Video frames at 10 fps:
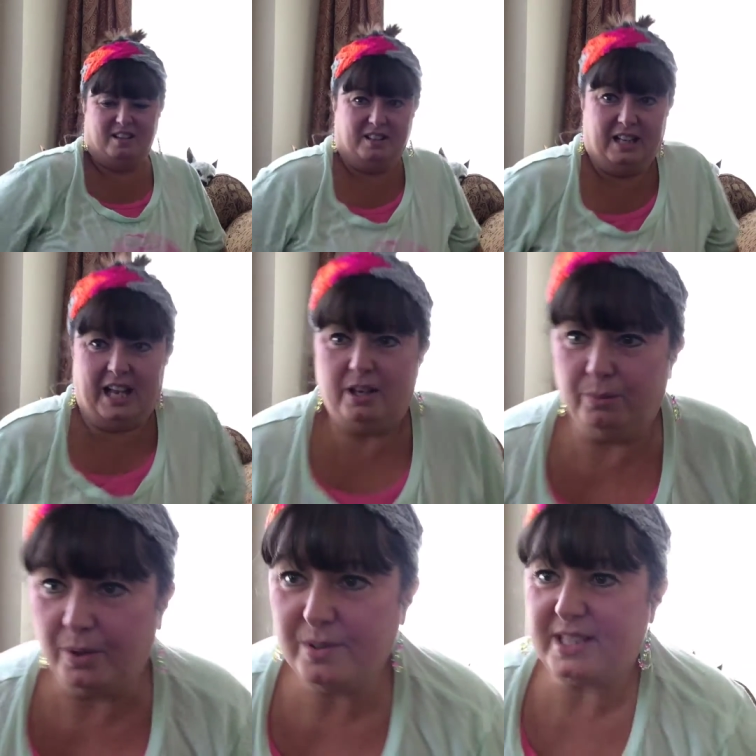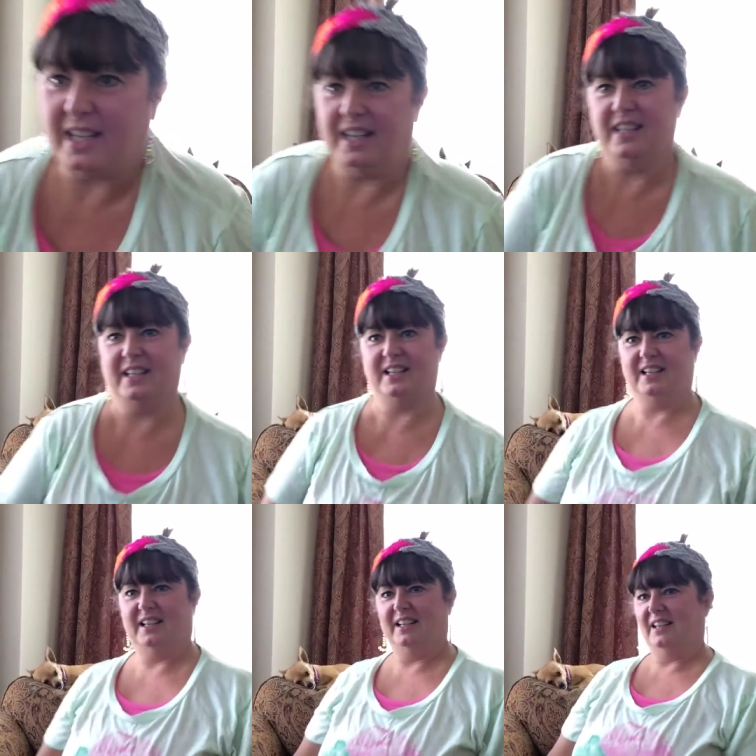Hey, Rosie.
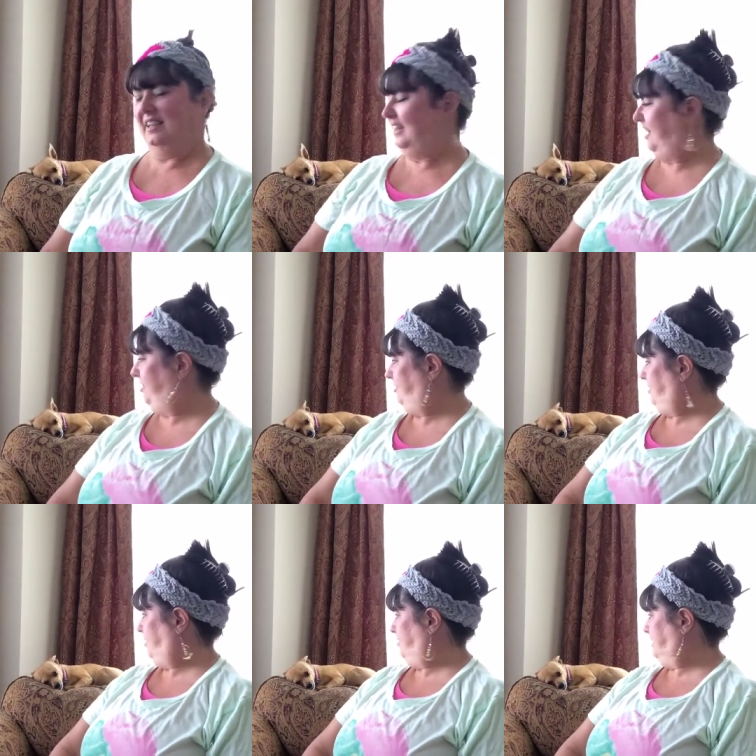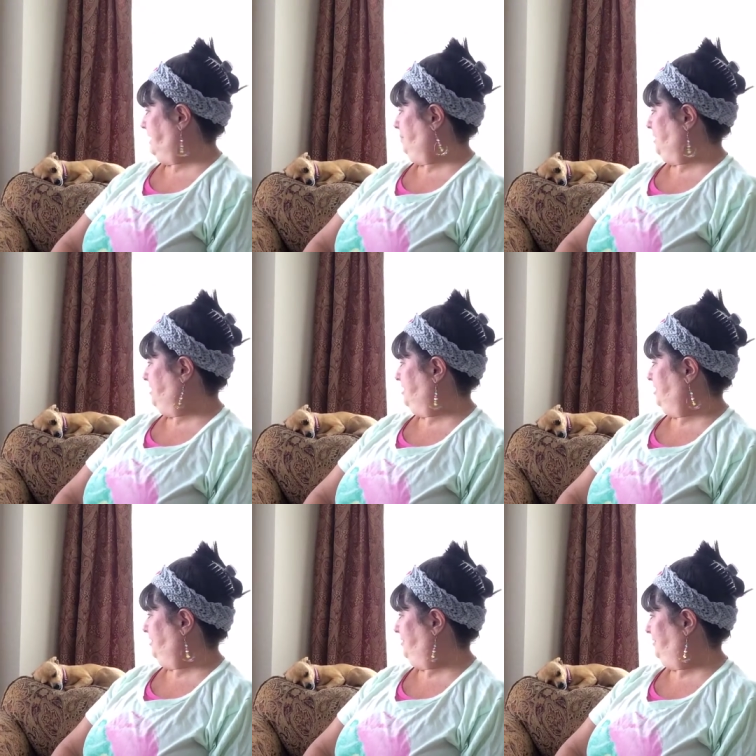Are you, are you sleepy
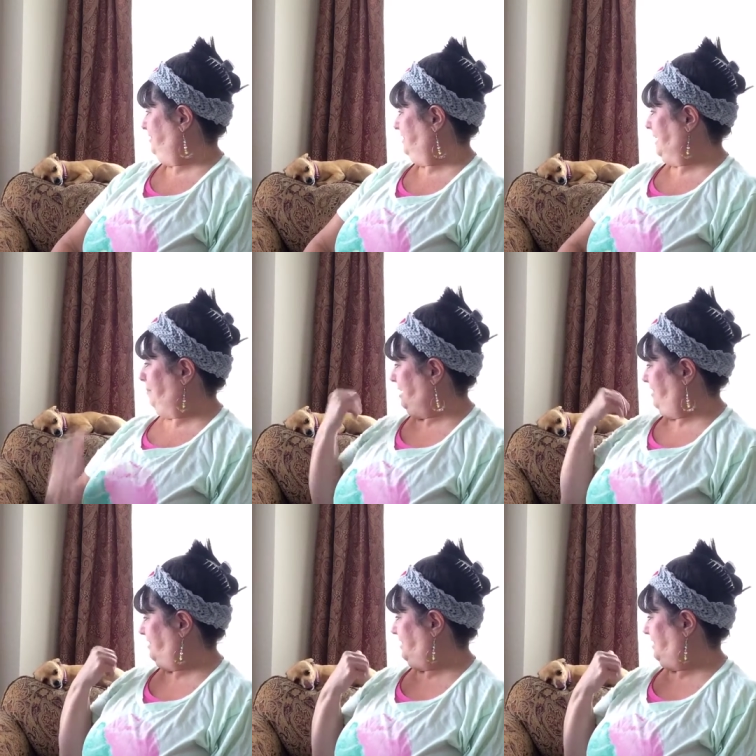too? Come here.